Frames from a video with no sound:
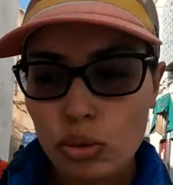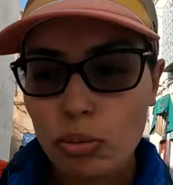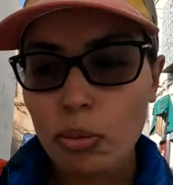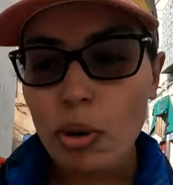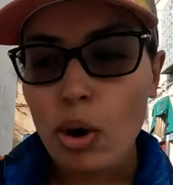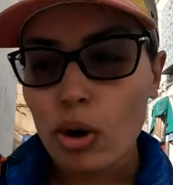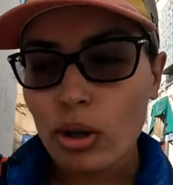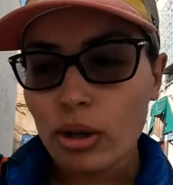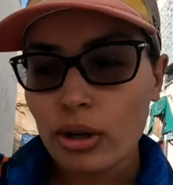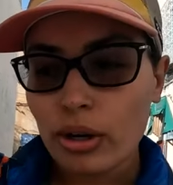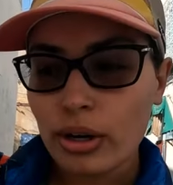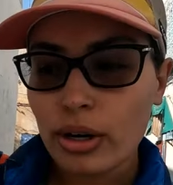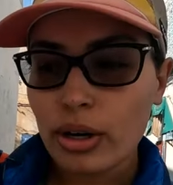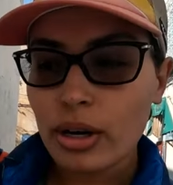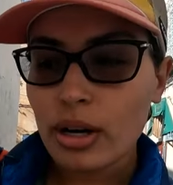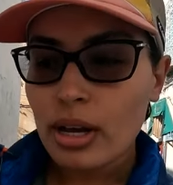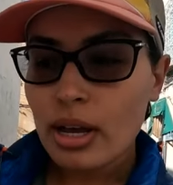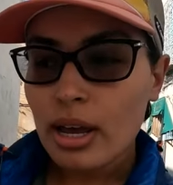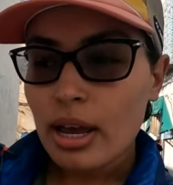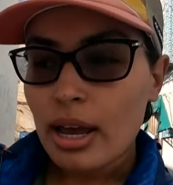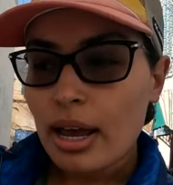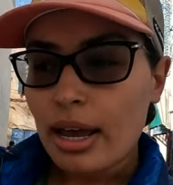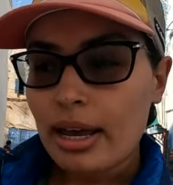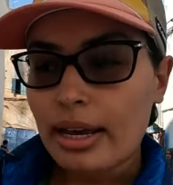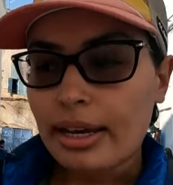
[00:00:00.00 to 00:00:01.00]
smaller
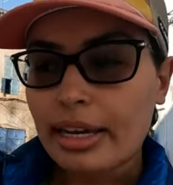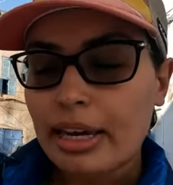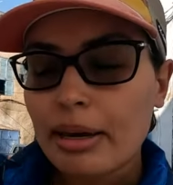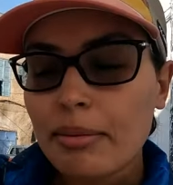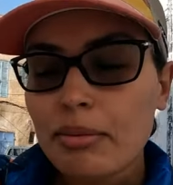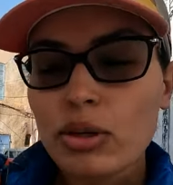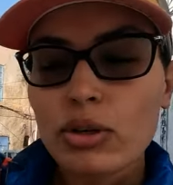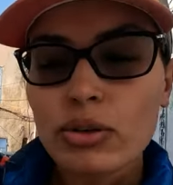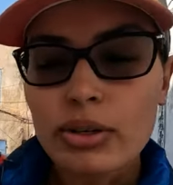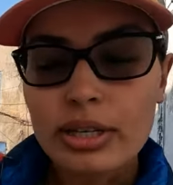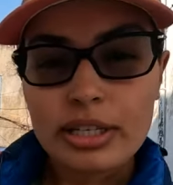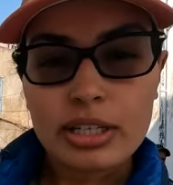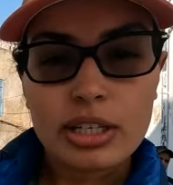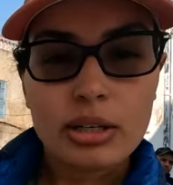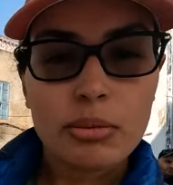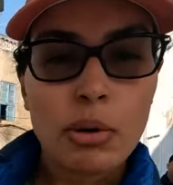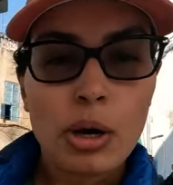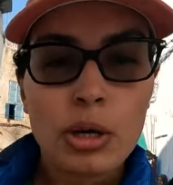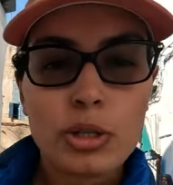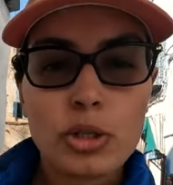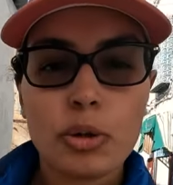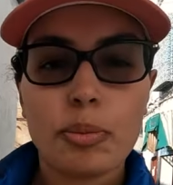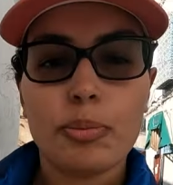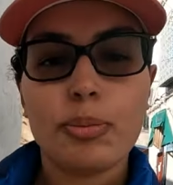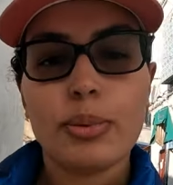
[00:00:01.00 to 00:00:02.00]
uh, community
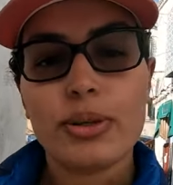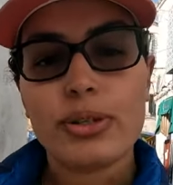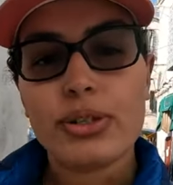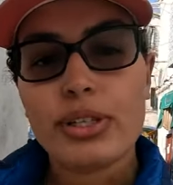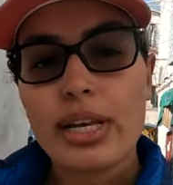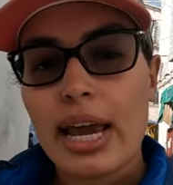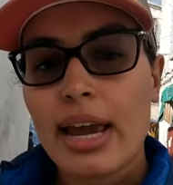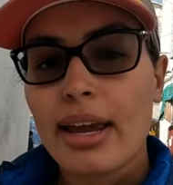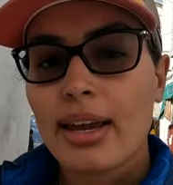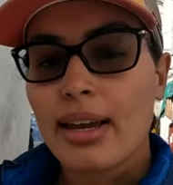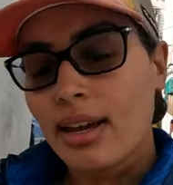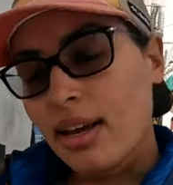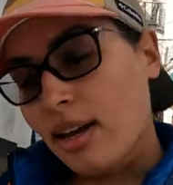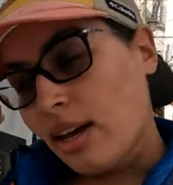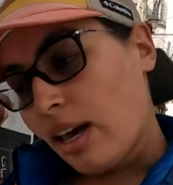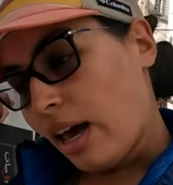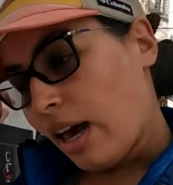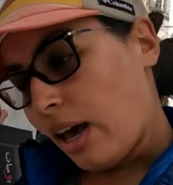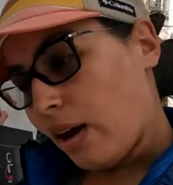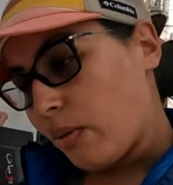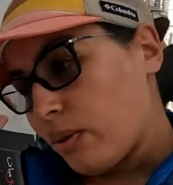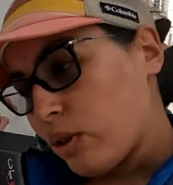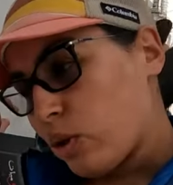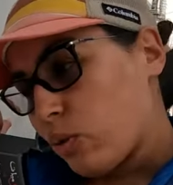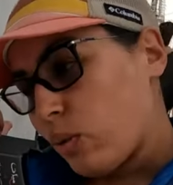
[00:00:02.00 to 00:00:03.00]
mosque per se,
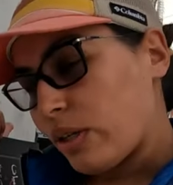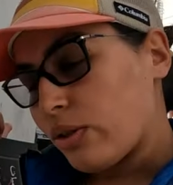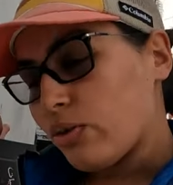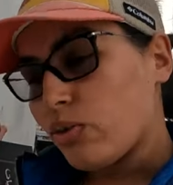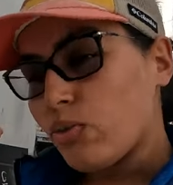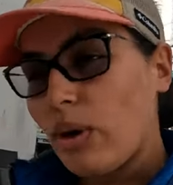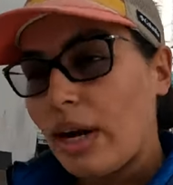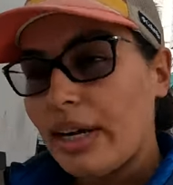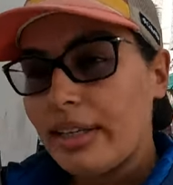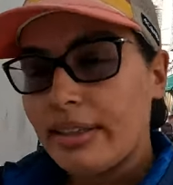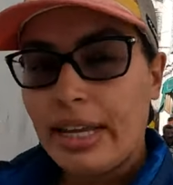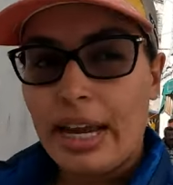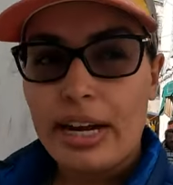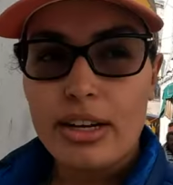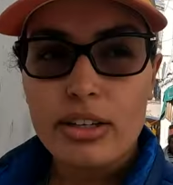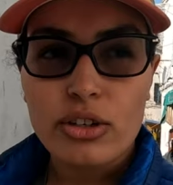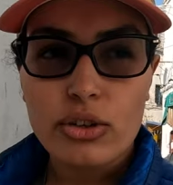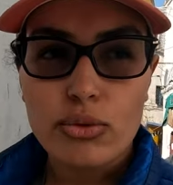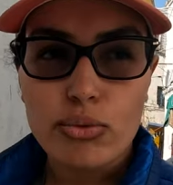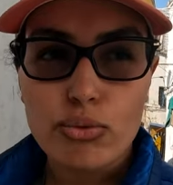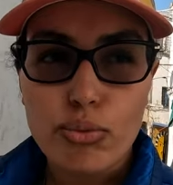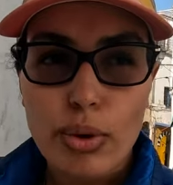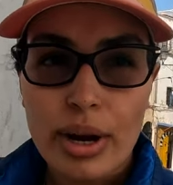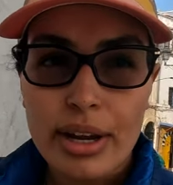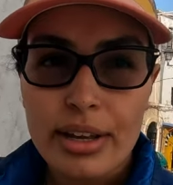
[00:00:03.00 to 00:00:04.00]
uh, which was right there,
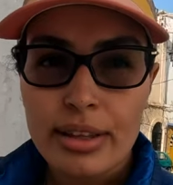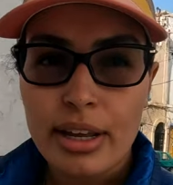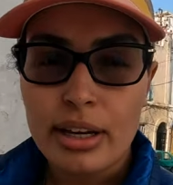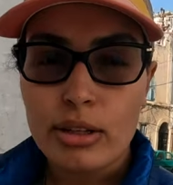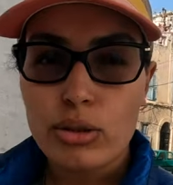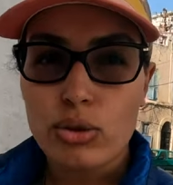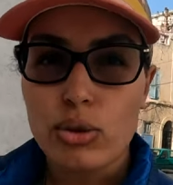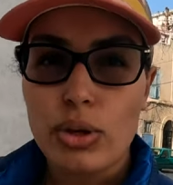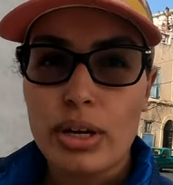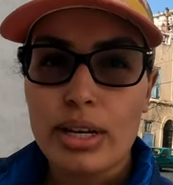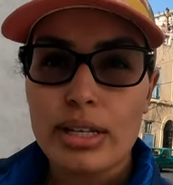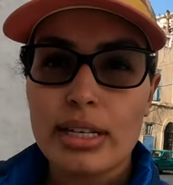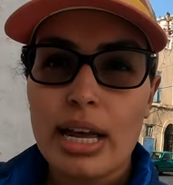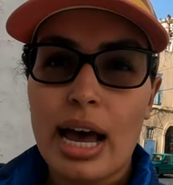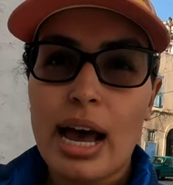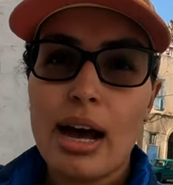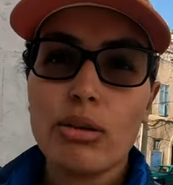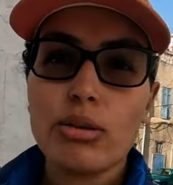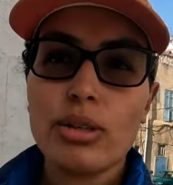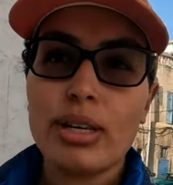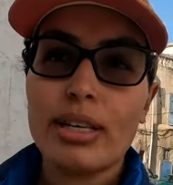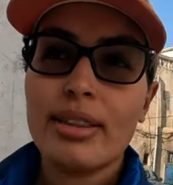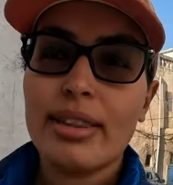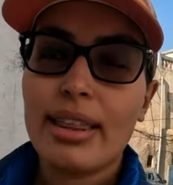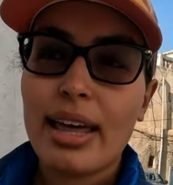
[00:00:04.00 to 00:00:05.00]
right next to his
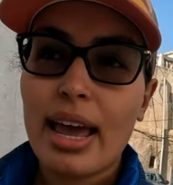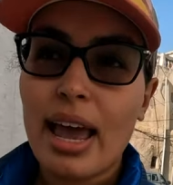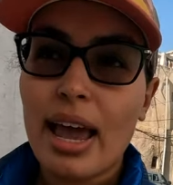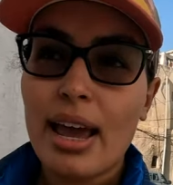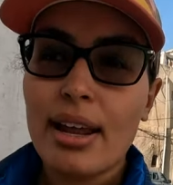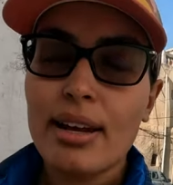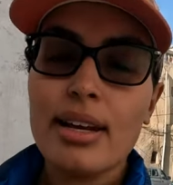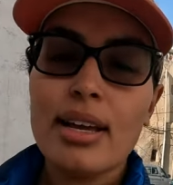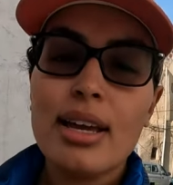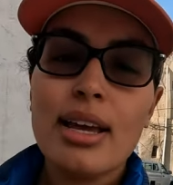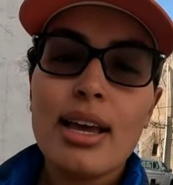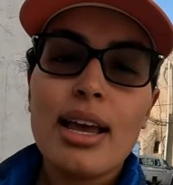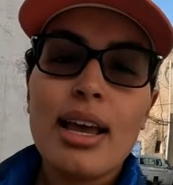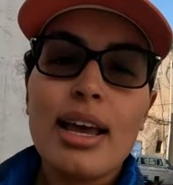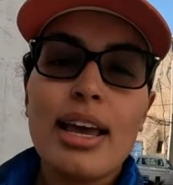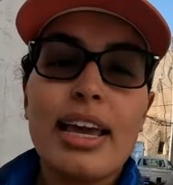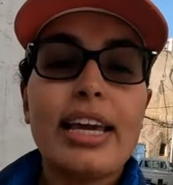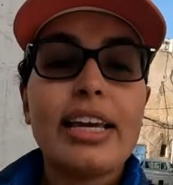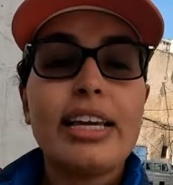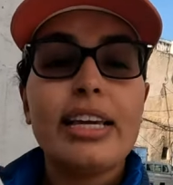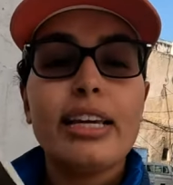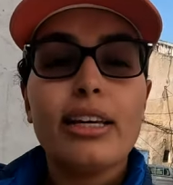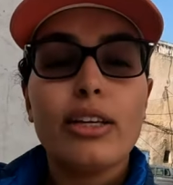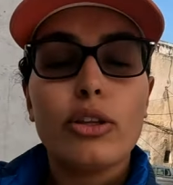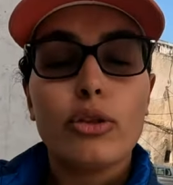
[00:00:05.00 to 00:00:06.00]
house. And then
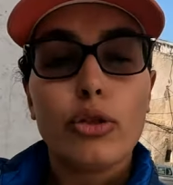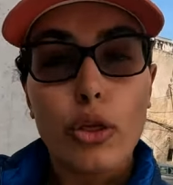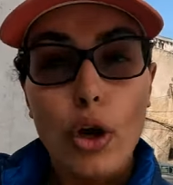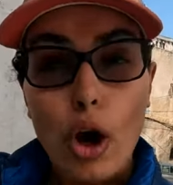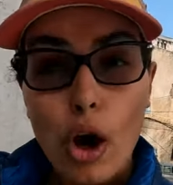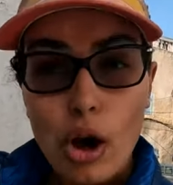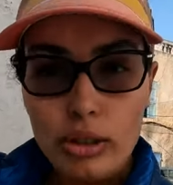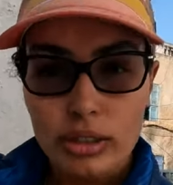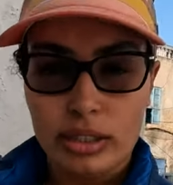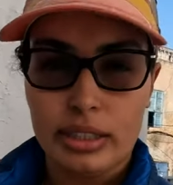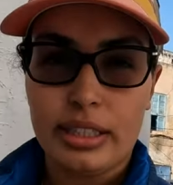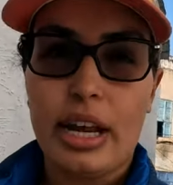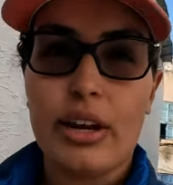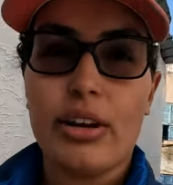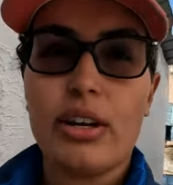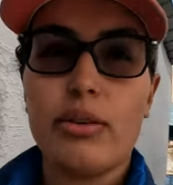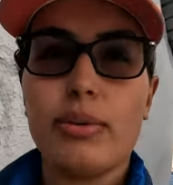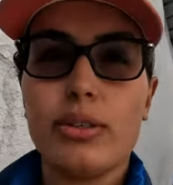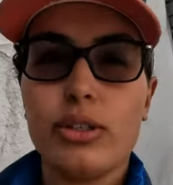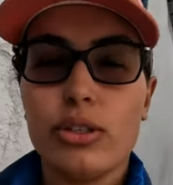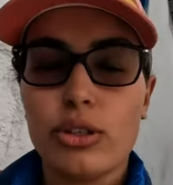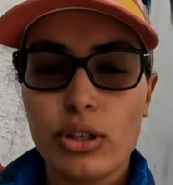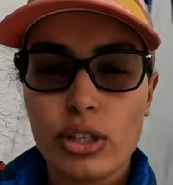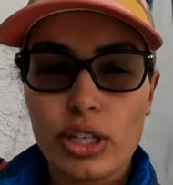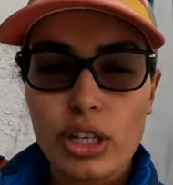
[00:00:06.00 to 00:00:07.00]
he taught there. He
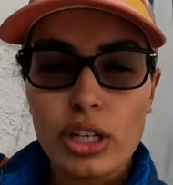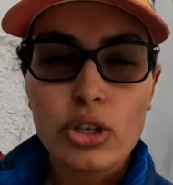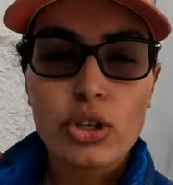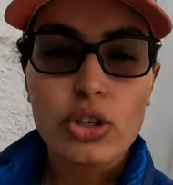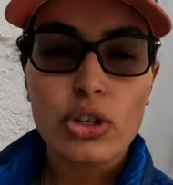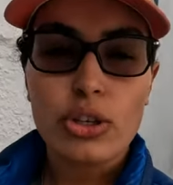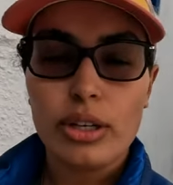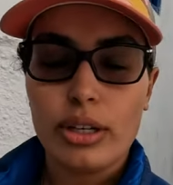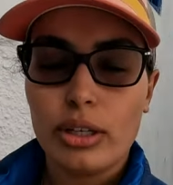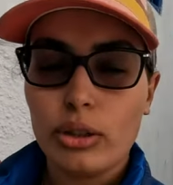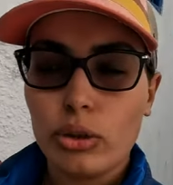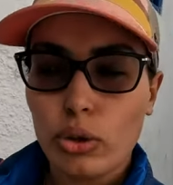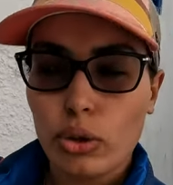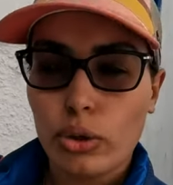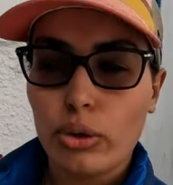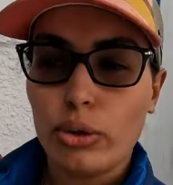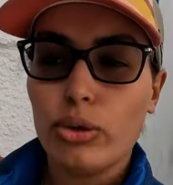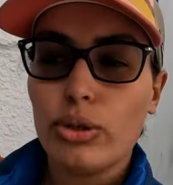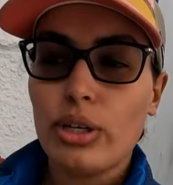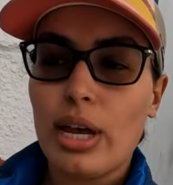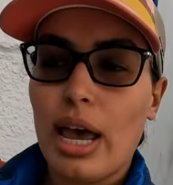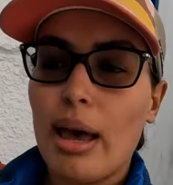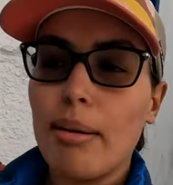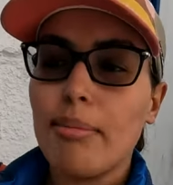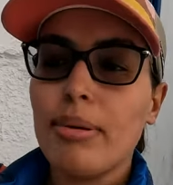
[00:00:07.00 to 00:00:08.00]
was a teacher in the
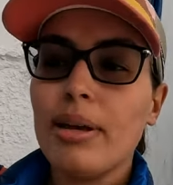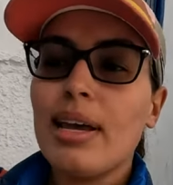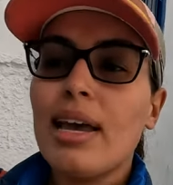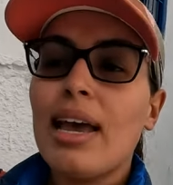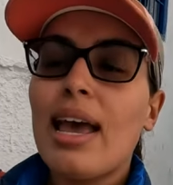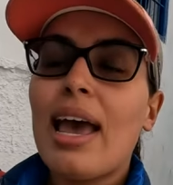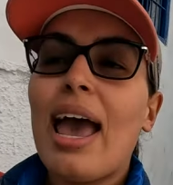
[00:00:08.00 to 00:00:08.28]
Kutab.